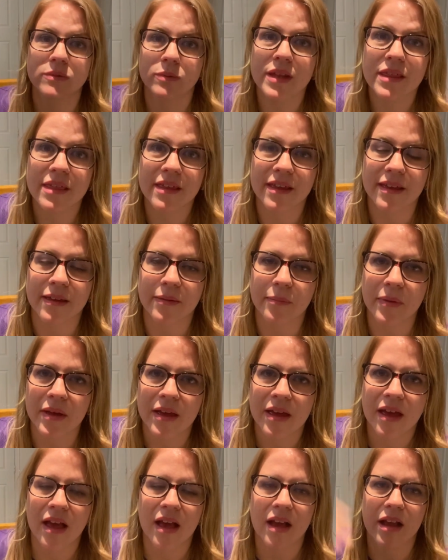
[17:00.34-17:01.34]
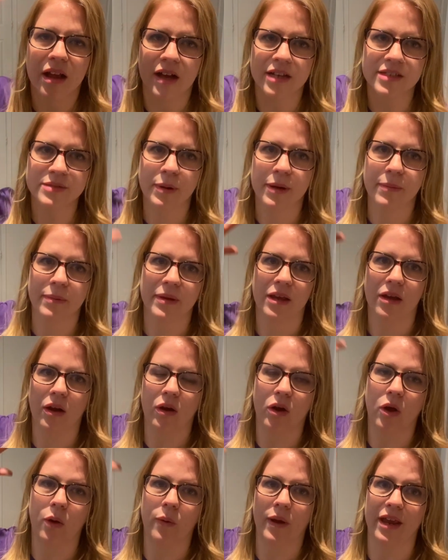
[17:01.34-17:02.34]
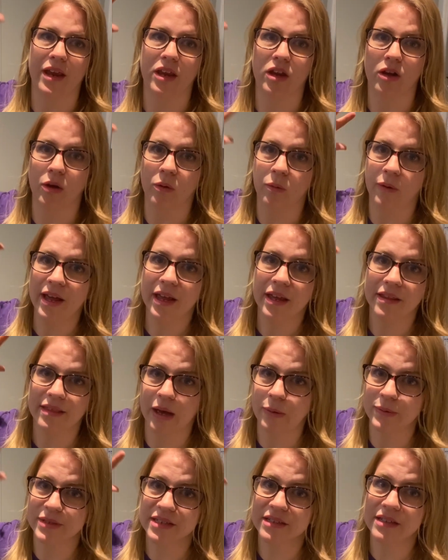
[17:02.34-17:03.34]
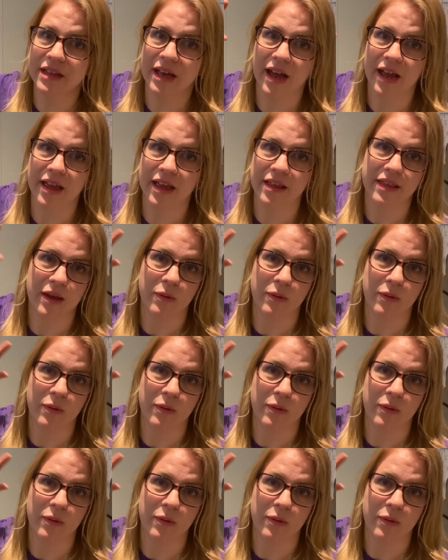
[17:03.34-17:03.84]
with him, God's probably going, you know what? That was a lie.